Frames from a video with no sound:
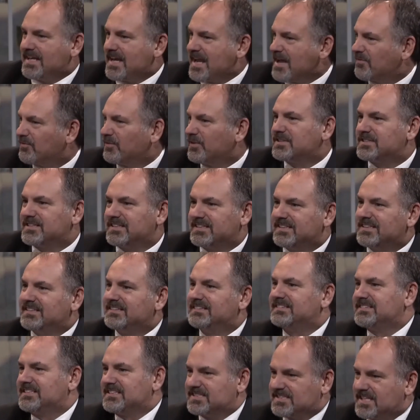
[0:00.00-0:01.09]
an effort to,
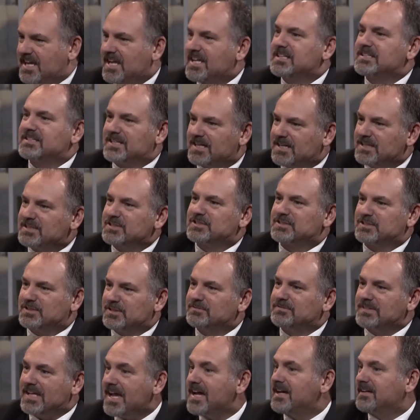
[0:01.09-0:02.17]
to stay in touch.
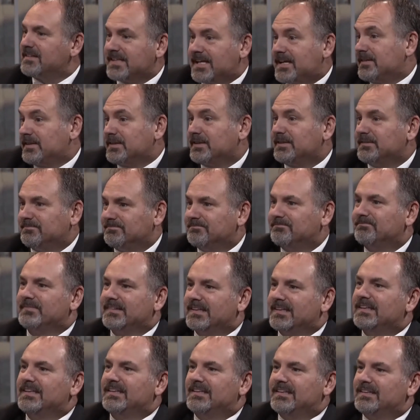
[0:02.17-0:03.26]
So yeah, yeah, they're
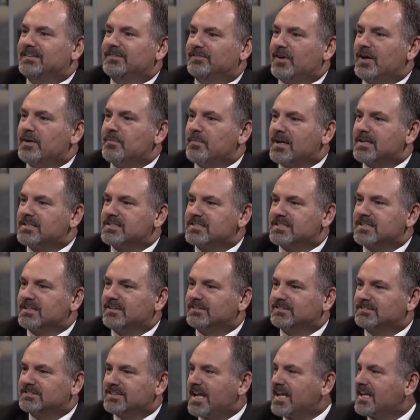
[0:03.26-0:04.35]
very much
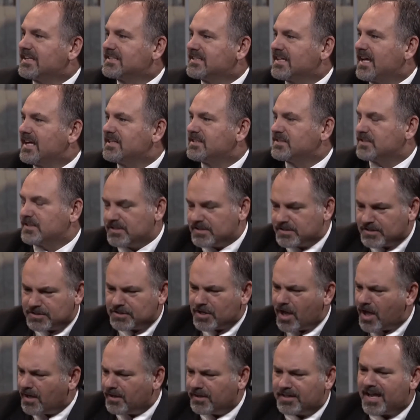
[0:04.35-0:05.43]
still staying in touch. The, the
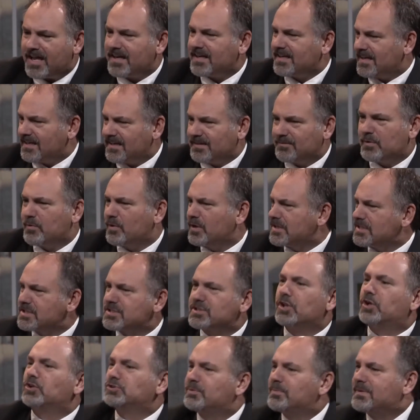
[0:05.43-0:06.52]
daughter, not we weren't as
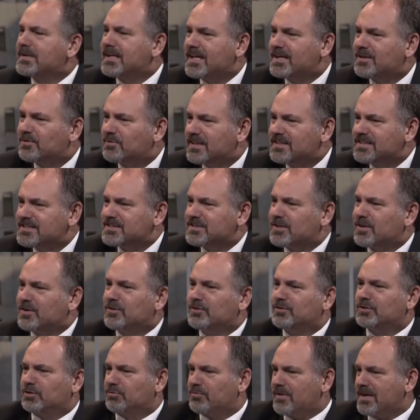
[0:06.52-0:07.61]
close to begin with,
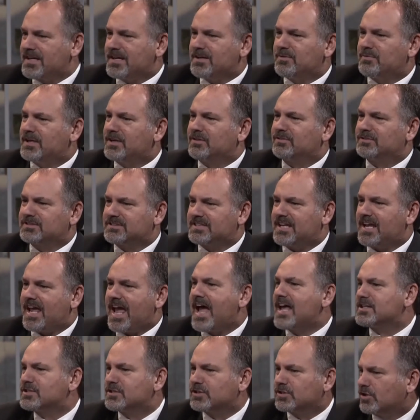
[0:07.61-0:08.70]
so Karina, we don't stay
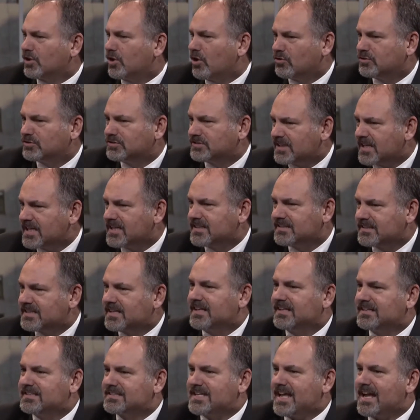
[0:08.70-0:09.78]
as close in
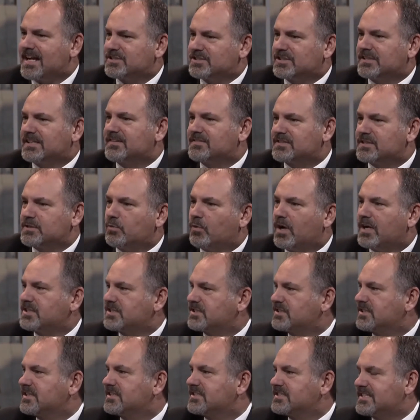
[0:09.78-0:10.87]
contact. She lives in
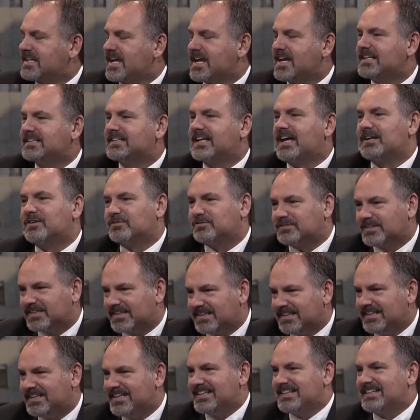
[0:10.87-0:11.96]
Washington State. I don't
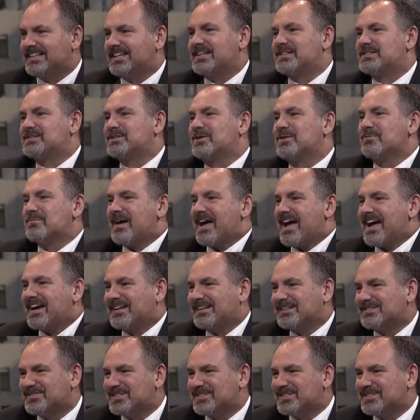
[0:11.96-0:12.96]
get to go back and